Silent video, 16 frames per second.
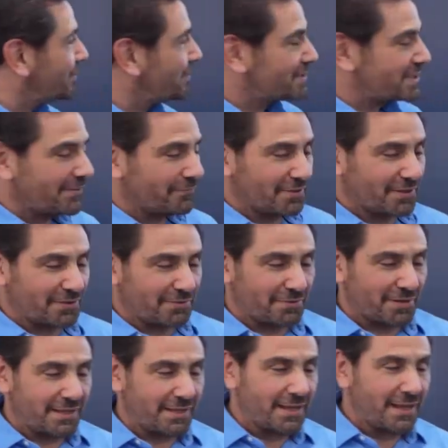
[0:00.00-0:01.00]

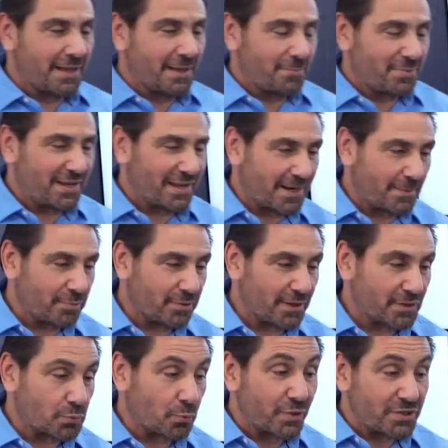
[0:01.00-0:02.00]
273
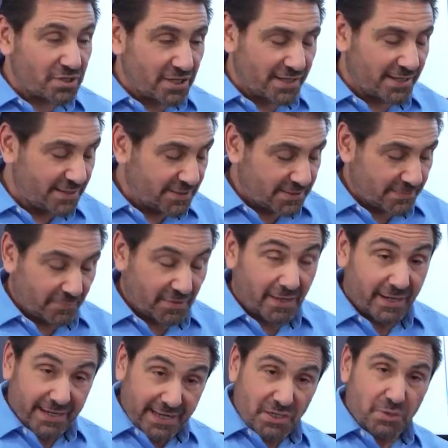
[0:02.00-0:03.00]
PN+, which is
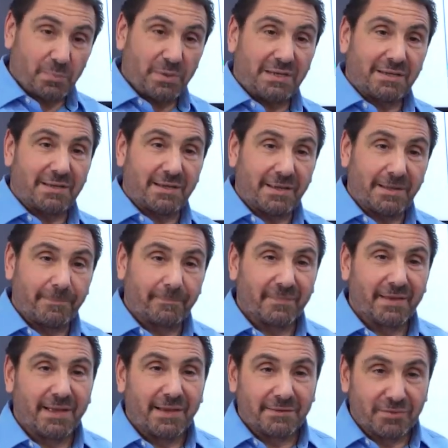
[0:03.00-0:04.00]
an HBT
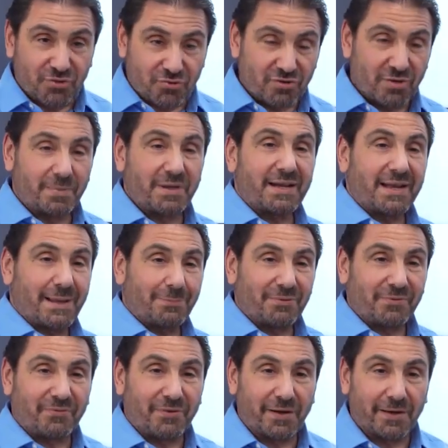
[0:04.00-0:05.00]
distributed
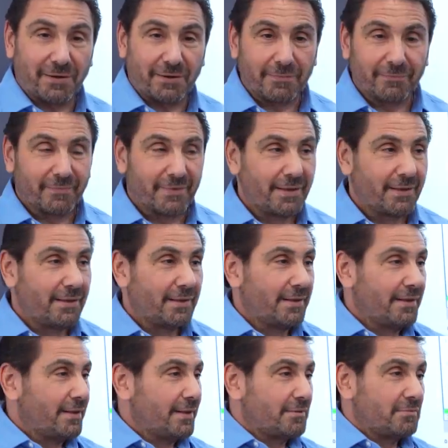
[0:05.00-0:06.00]
amplifier
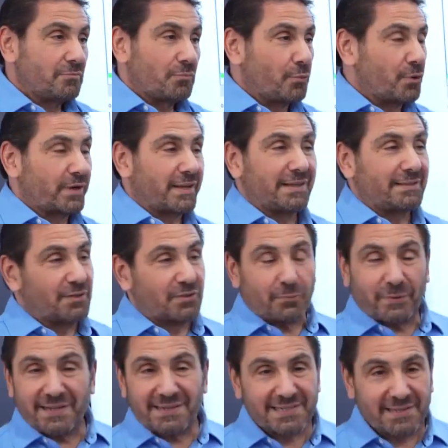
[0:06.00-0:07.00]
working to
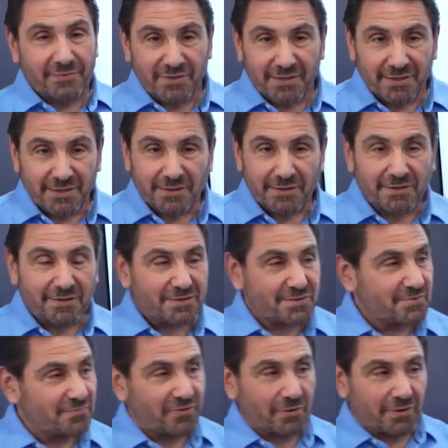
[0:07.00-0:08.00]
27
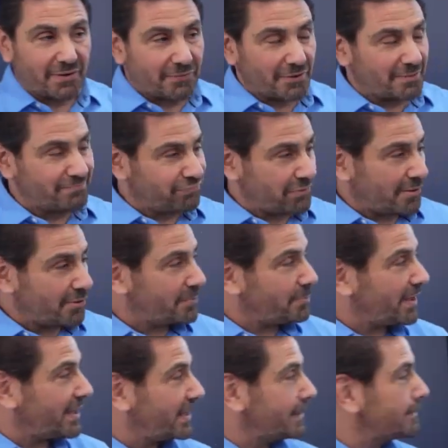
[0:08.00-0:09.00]
gigahertz, very, very
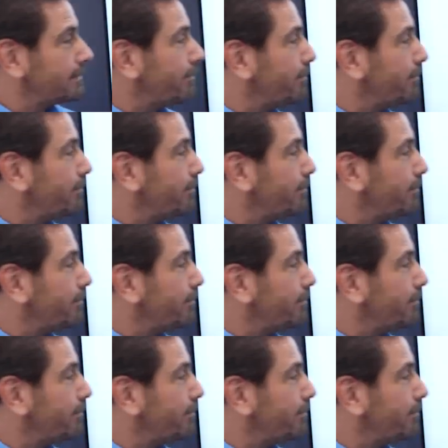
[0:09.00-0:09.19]
broadband.